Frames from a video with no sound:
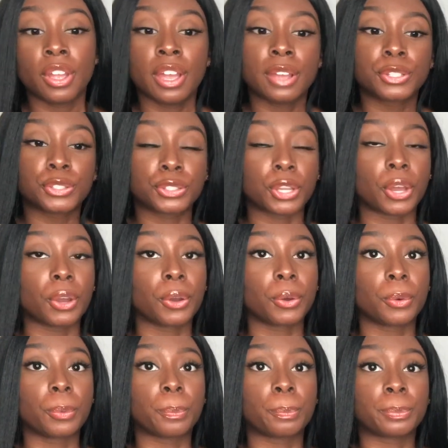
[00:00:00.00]
So
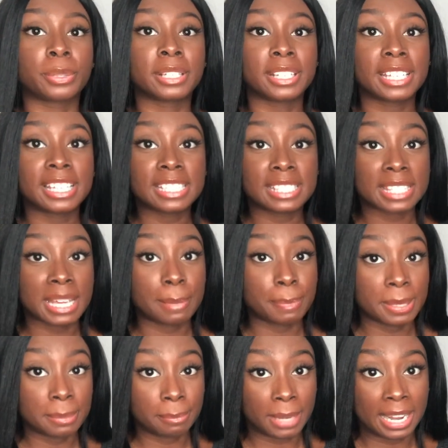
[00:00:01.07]
please keep
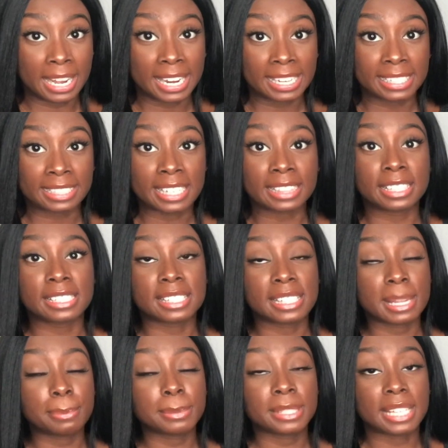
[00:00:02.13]
in mind that the
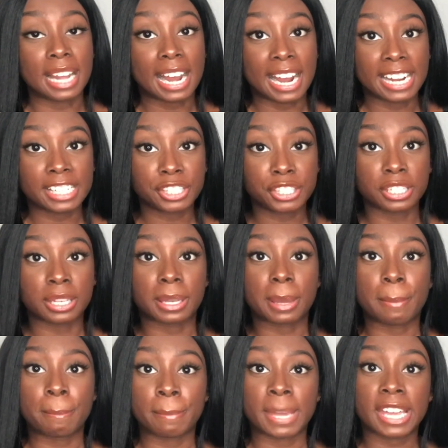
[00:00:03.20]
steps that I took
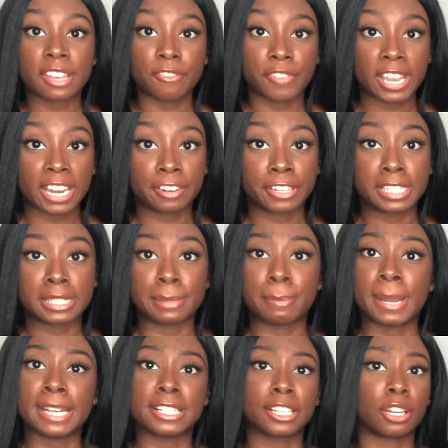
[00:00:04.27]
may vary
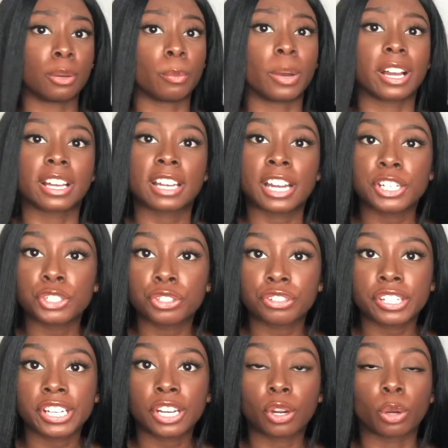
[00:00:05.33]
depending on what
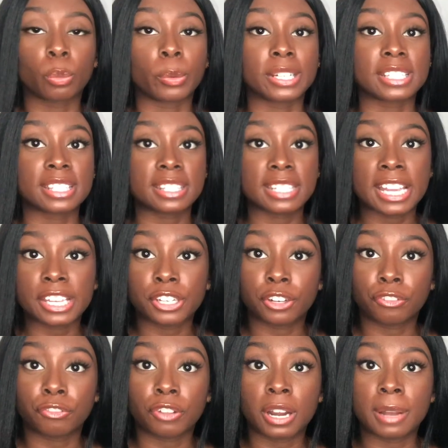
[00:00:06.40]
country or what state
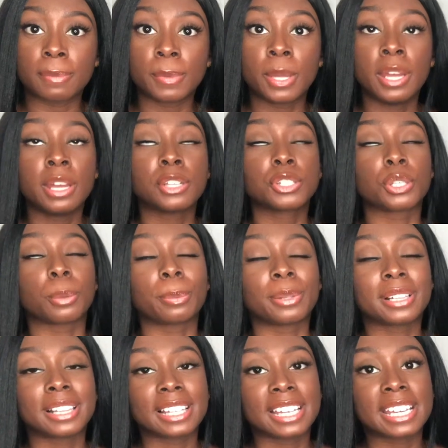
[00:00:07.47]
you're from. So
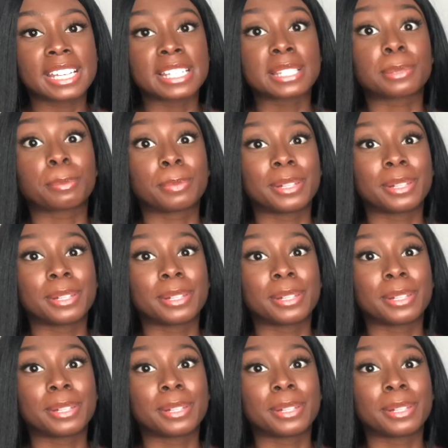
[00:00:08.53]
please